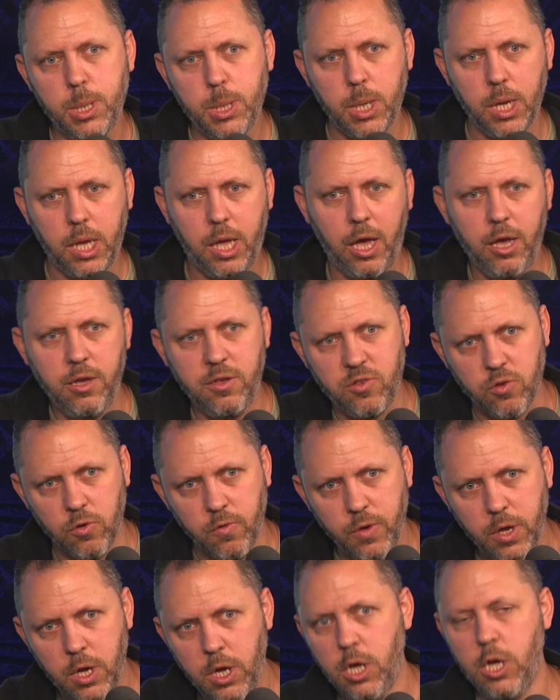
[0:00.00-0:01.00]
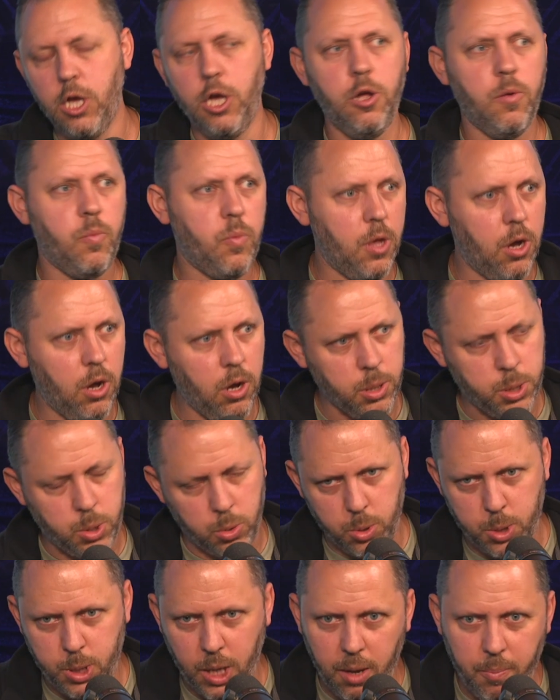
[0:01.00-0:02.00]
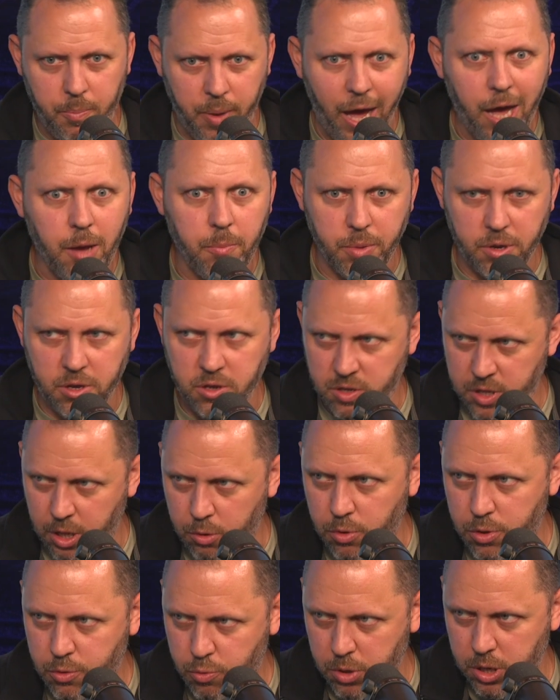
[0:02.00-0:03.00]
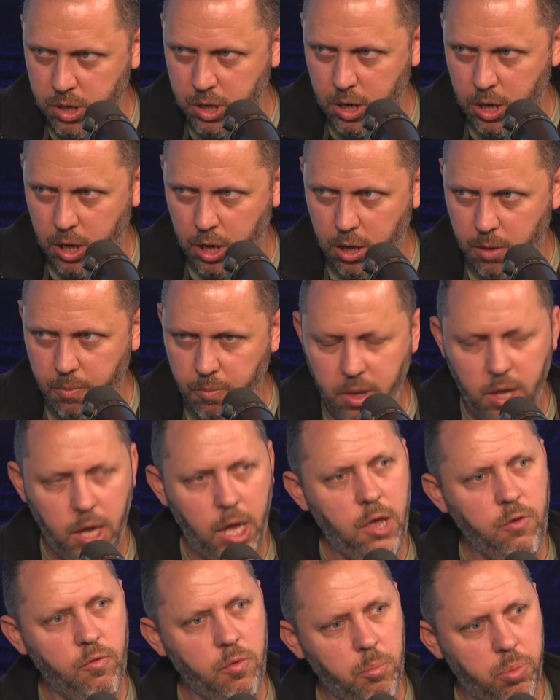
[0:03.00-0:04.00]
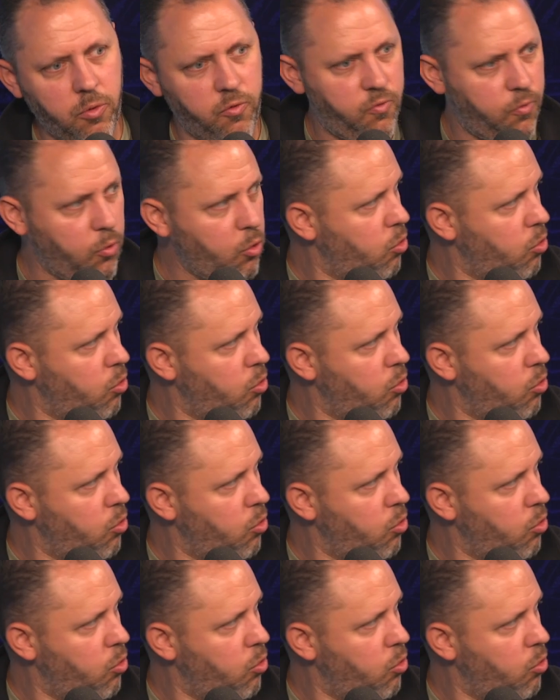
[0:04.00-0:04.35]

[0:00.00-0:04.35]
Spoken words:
a case of Arsenal sat back because they were 3-0 up. Even before